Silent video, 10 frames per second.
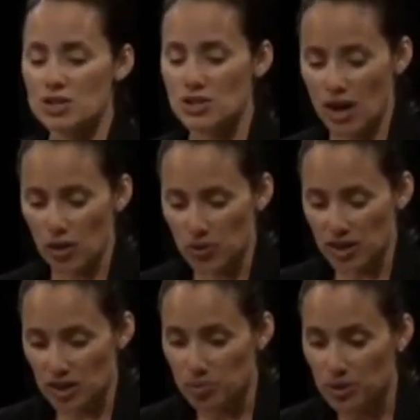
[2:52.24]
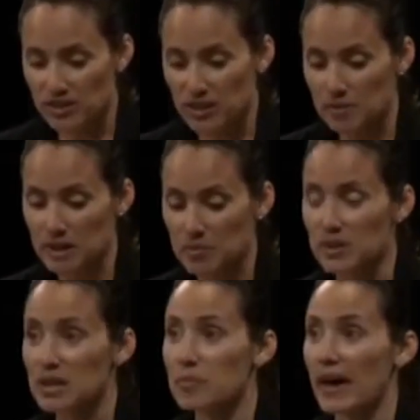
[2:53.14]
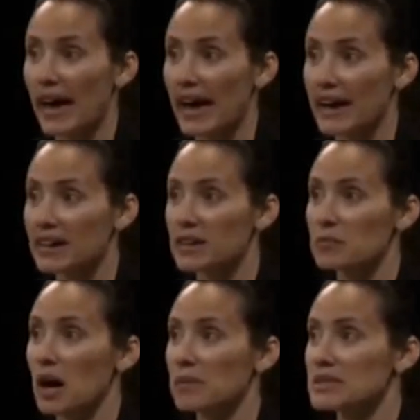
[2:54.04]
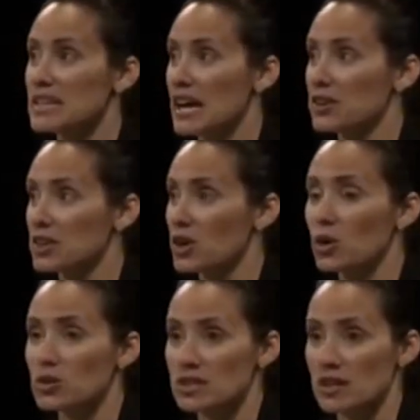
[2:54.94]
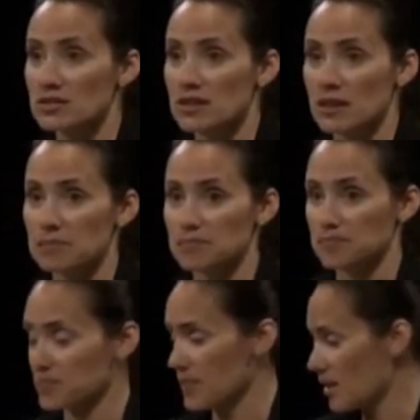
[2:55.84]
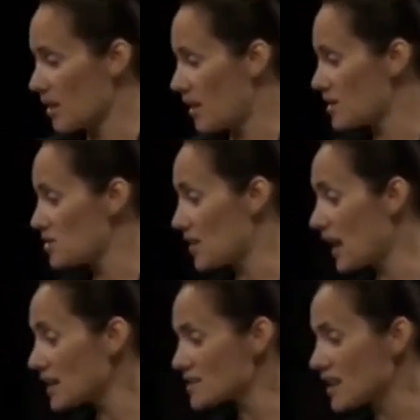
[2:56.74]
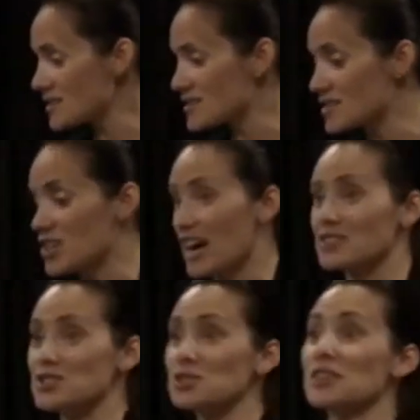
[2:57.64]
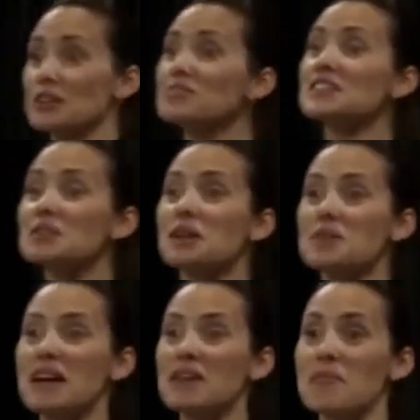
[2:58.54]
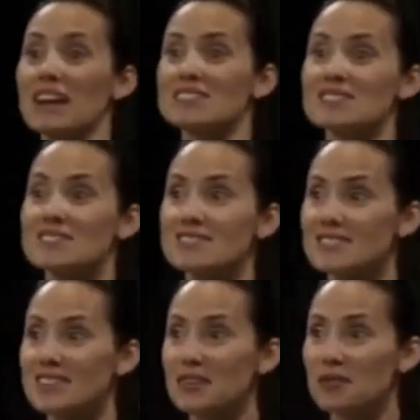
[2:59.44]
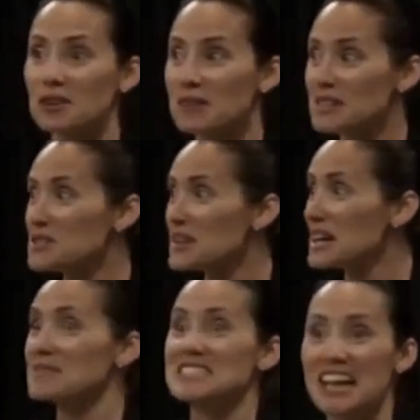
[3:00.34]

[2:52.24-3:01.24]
So we're going to put them in a big bag and mom and dad are going to hold on to them. Okay, so that excites the child too. They really want to make a mess. What am I doing? I'm